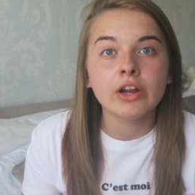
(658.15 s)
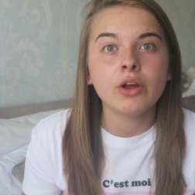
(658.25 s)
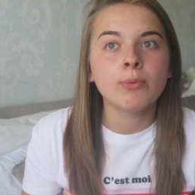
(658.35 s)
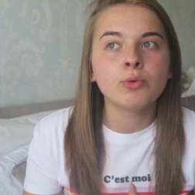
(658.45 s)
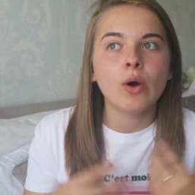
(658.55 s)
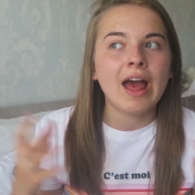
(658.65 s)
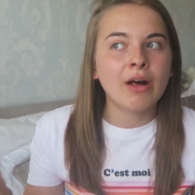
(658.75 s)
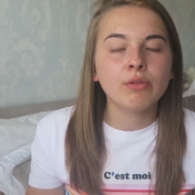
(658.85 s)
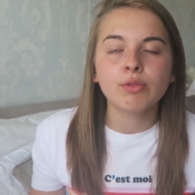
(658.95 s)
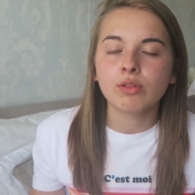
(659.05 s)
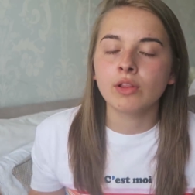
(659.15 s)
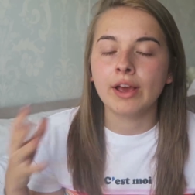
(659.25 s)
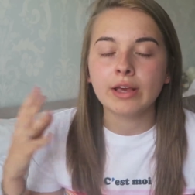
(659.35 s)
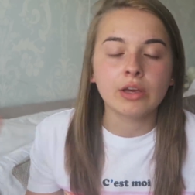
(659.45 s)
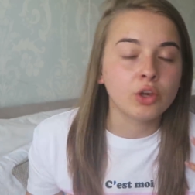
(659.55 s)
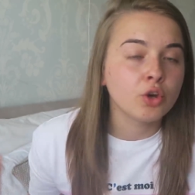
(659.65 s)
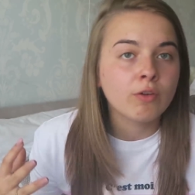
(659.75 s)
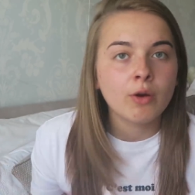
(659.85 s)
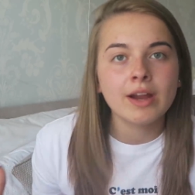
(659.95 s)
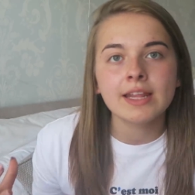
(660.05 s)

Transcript: I'm not a health like guru or